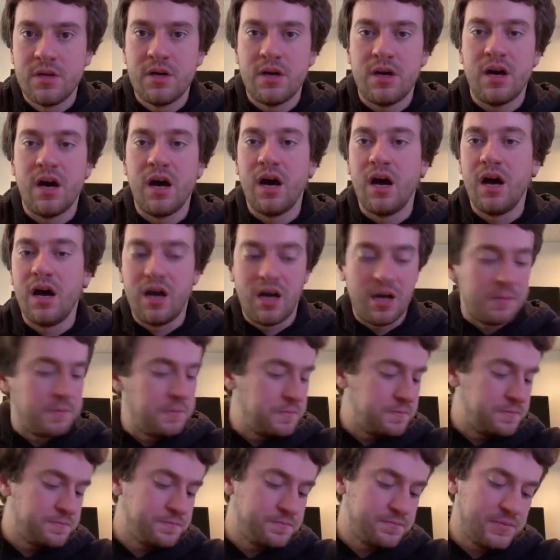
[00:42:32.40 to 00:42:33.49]

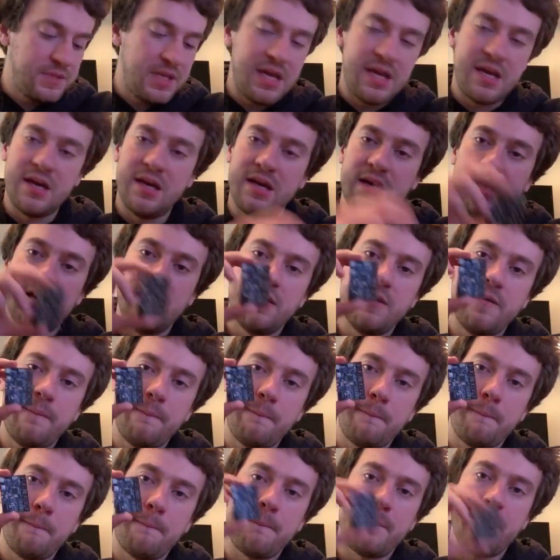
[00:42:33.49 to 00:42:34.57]
Um, yeah.
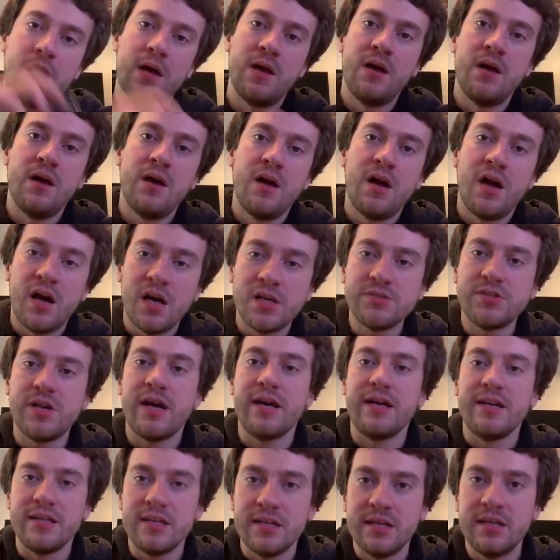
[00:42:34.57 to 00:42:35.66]
All right,
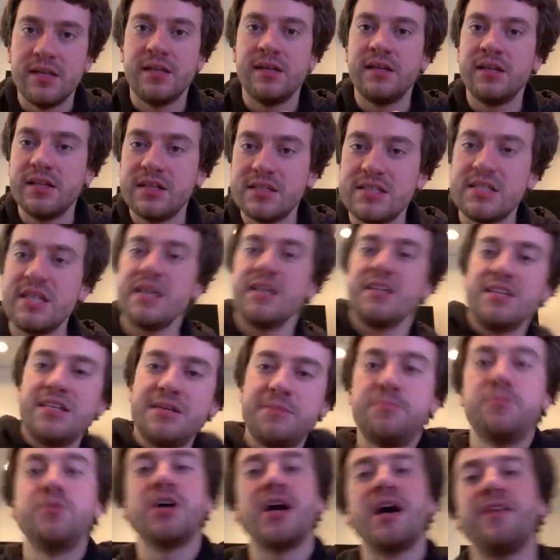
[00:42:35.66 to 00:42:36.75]
let's take a deep
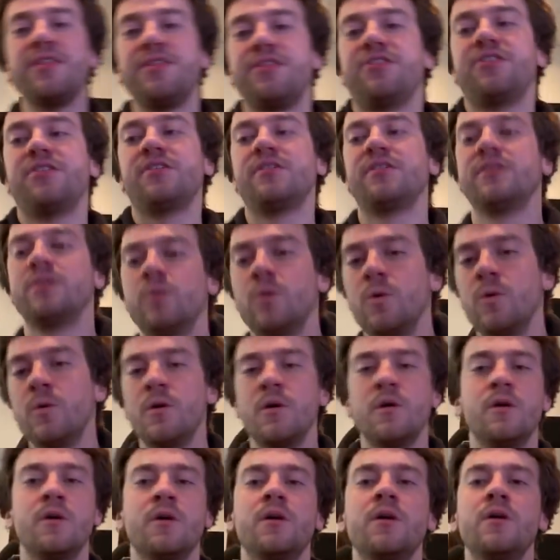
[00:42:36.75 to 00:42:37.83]
breath.
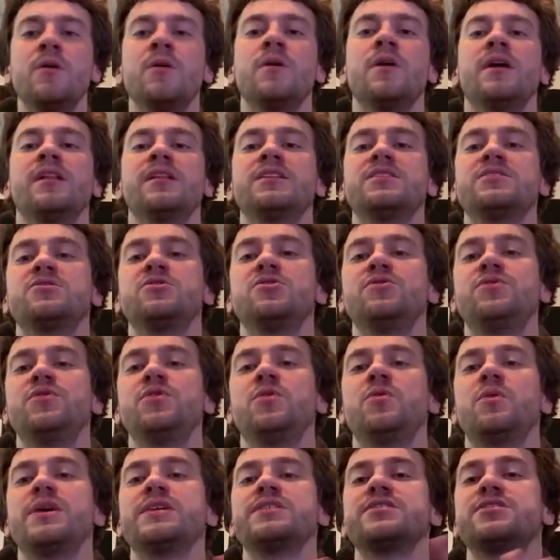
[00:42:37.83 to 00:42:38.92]
Let's do a few
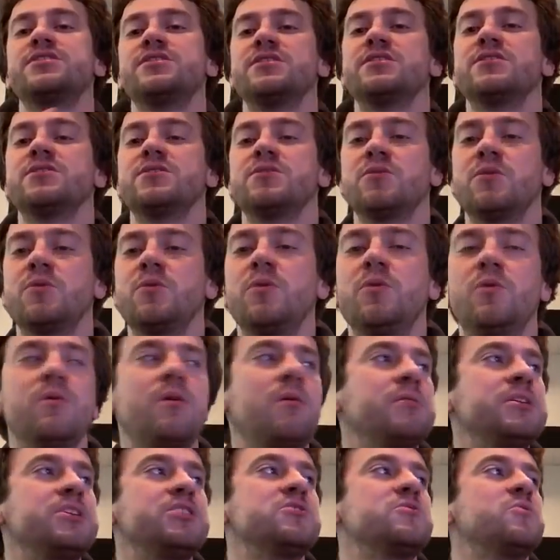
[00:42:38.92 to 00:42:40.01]
questions. Will
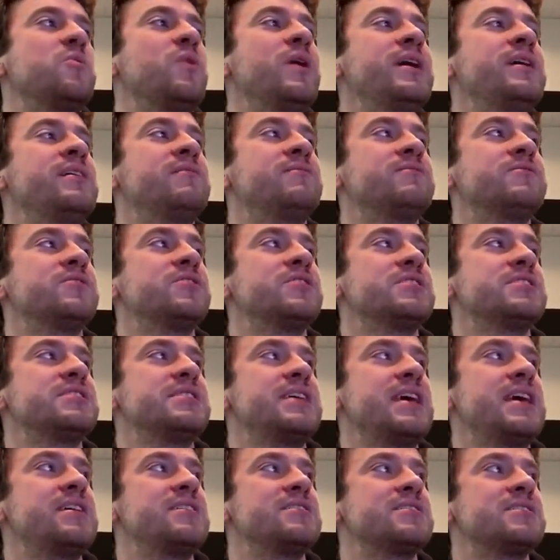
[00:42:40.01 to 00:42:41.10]
we just wait for the
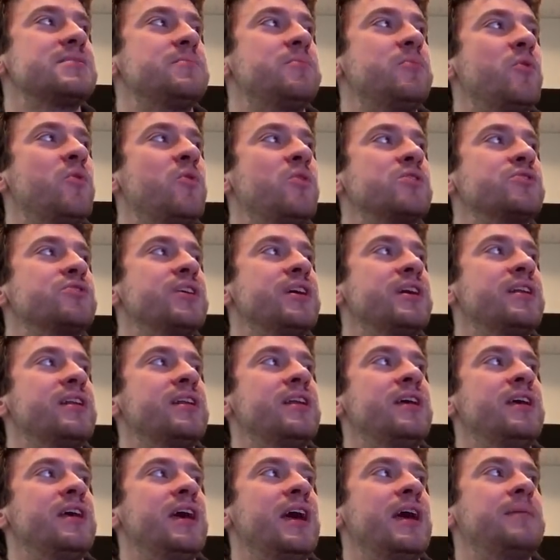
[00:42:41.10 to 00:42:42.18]
sales to pour in
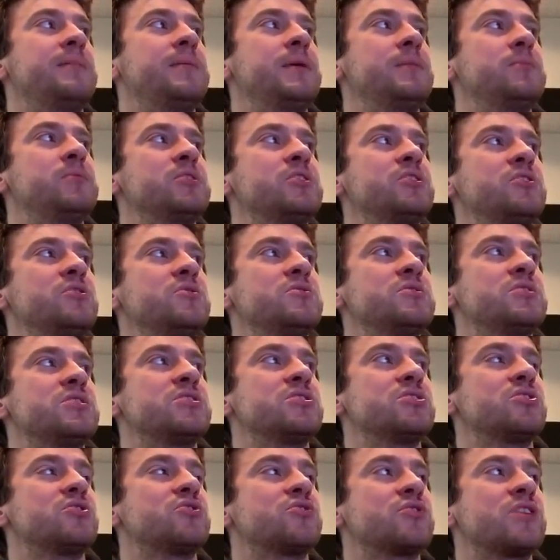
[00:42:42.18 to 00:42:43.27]
and people to use this
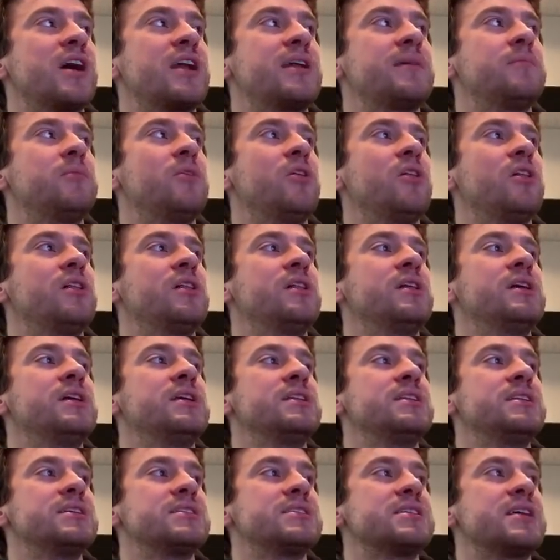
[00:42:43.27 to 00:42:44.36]
incredible
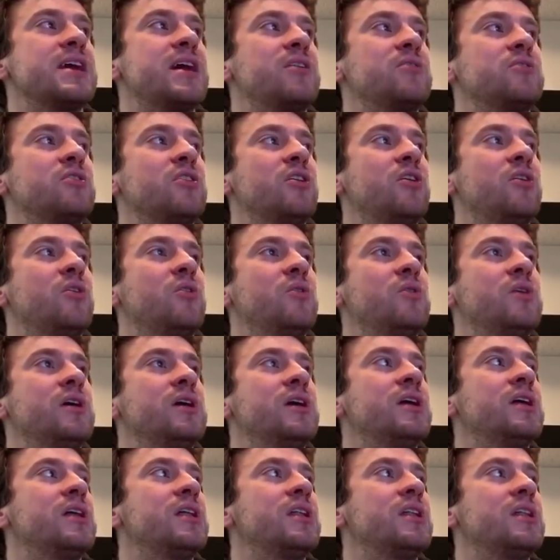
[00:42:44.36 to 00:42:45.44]
discount code,
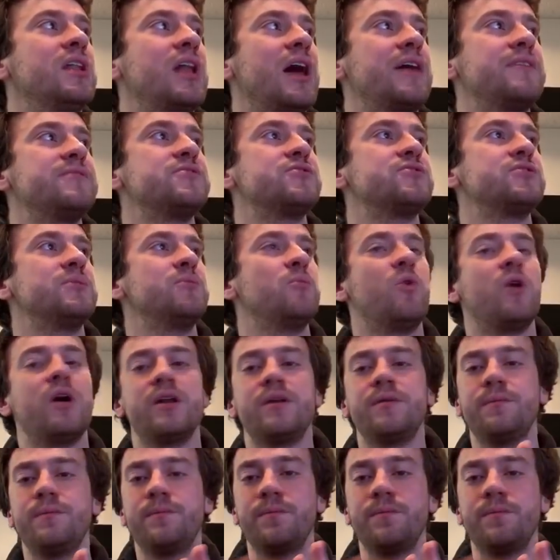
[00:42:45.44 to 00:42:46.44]
Livestream1?